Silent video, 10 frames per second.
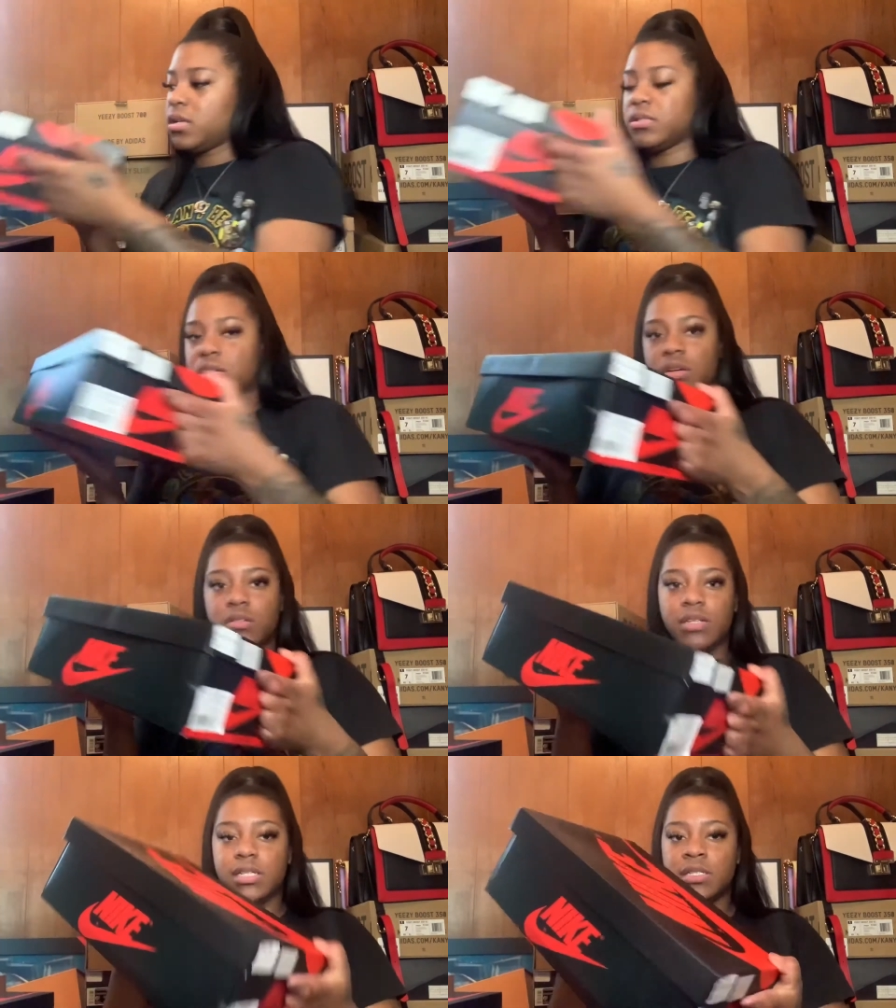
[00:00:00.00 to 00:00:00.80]

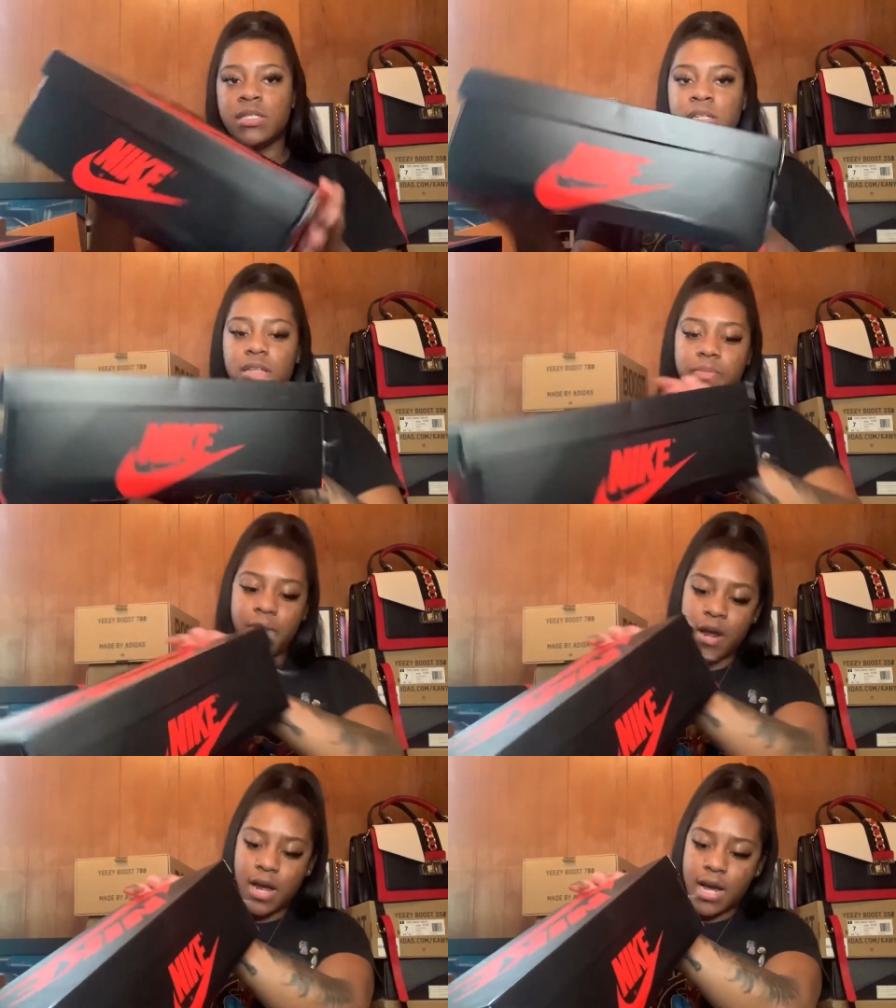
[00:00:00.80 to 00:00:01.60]
so this is another
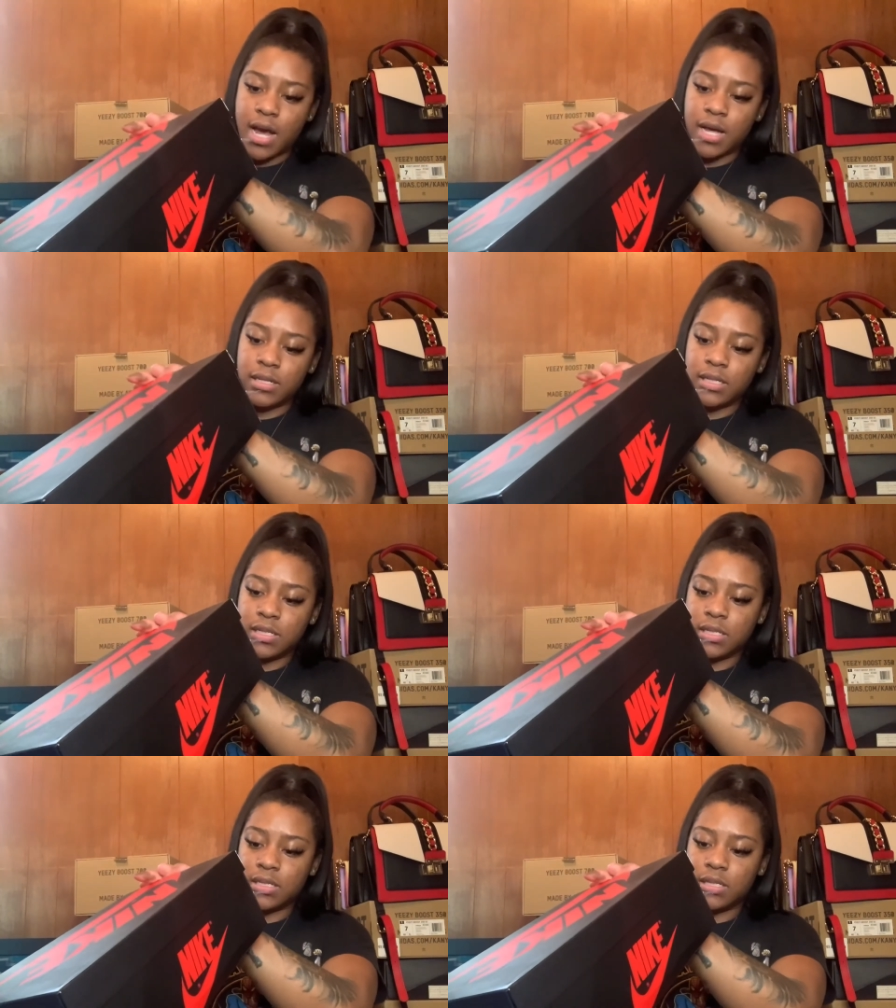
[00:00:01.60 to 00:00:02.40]
pair i got this
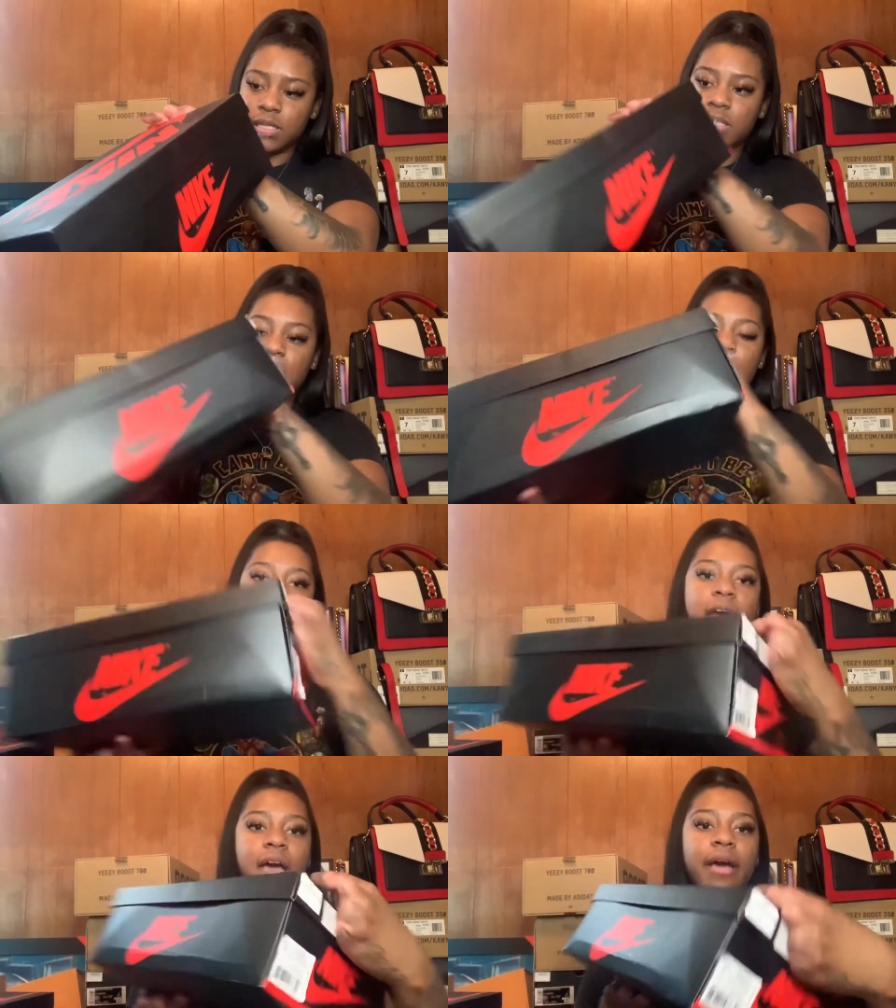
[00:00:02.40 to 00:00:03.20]
is a six and a
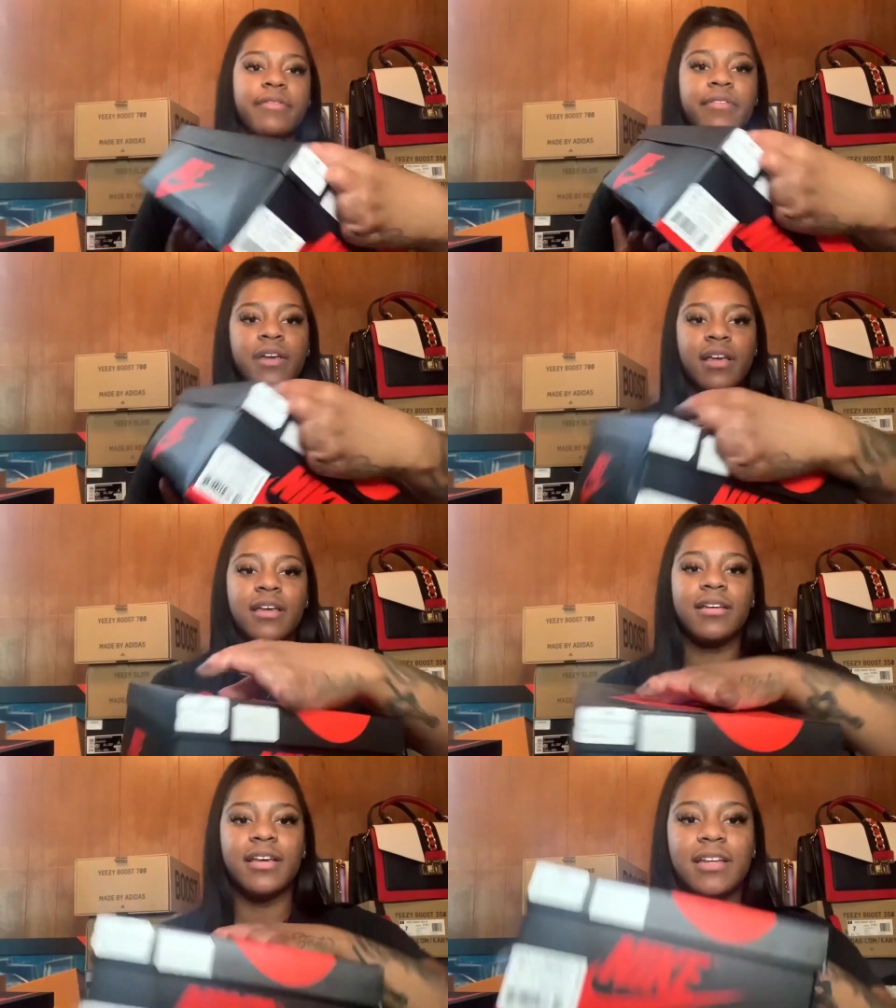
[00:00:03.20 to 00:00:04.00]
half
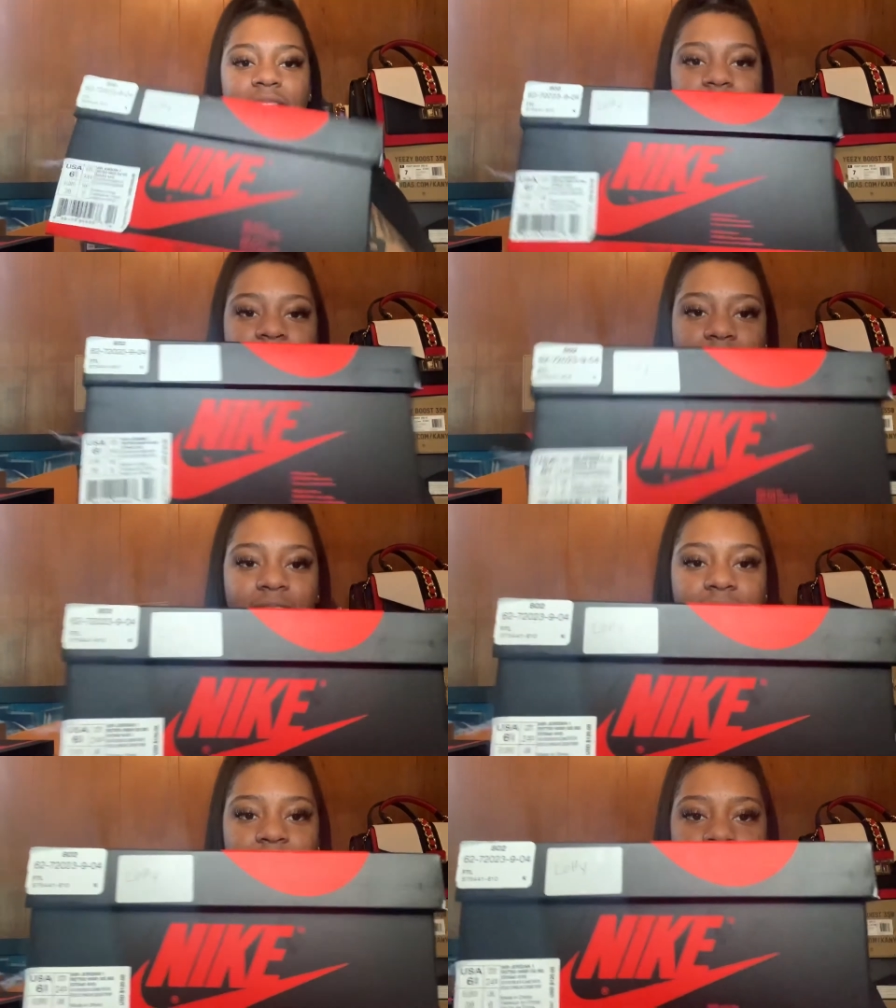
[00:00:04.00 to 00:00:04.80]
and
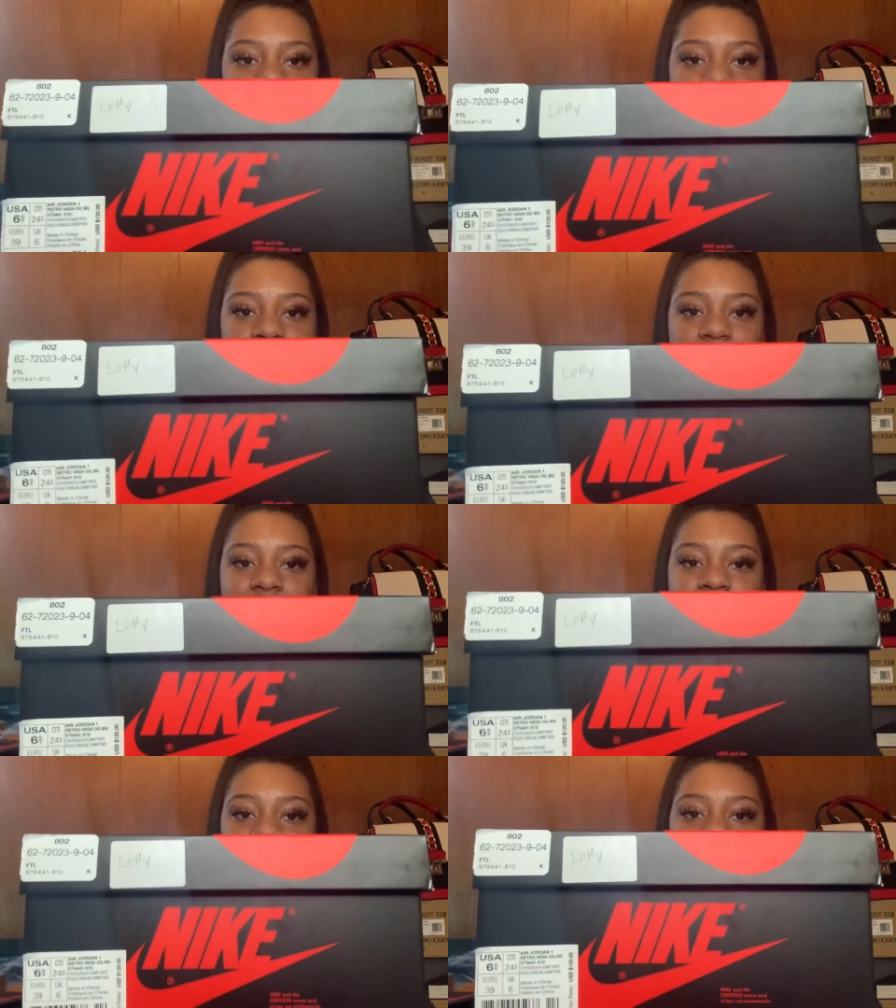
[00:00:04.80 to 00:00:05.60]
again they're got my
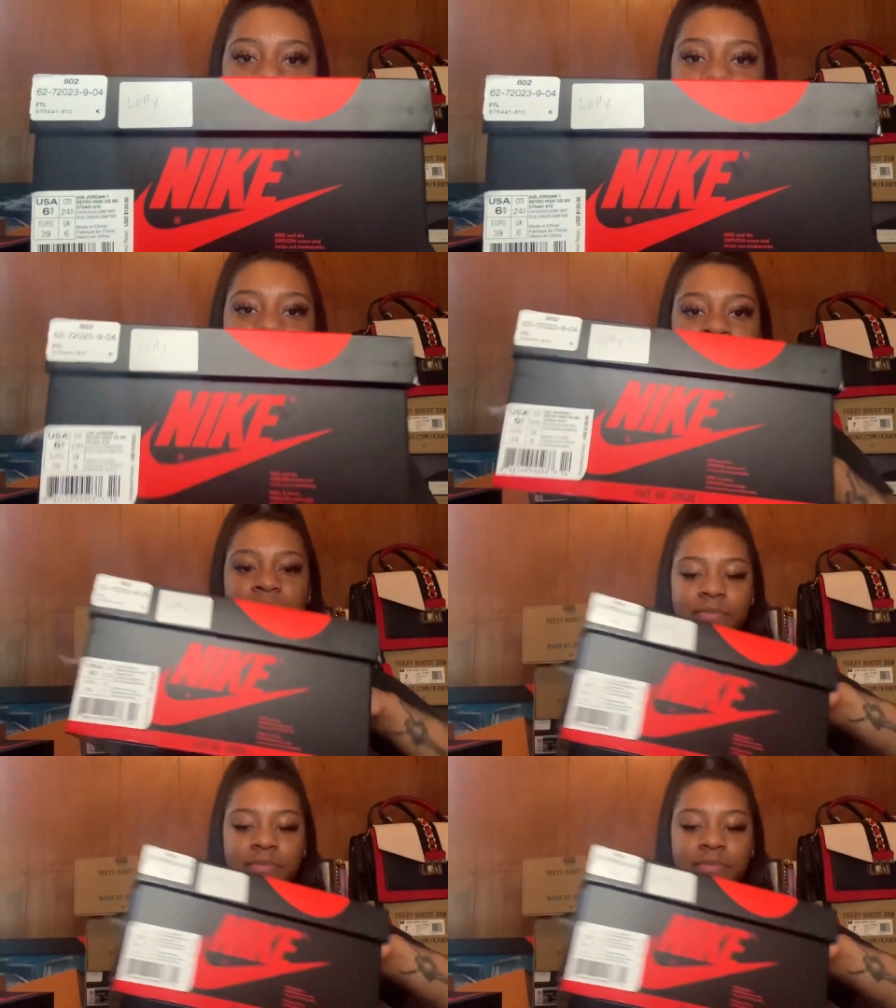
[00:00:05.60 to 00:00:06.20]
little name